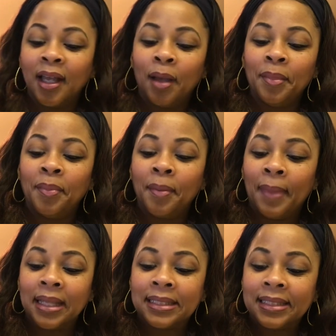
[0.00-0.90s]
I'm going to put
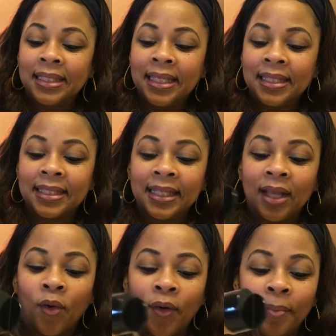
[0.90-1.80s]
my
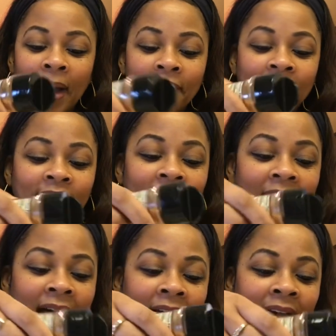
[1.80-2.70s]
seasoning on my
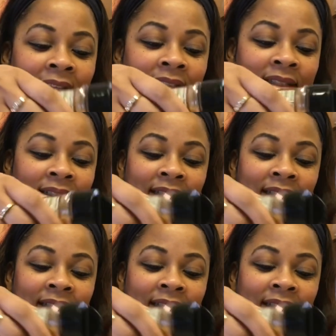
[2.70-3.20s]
fries.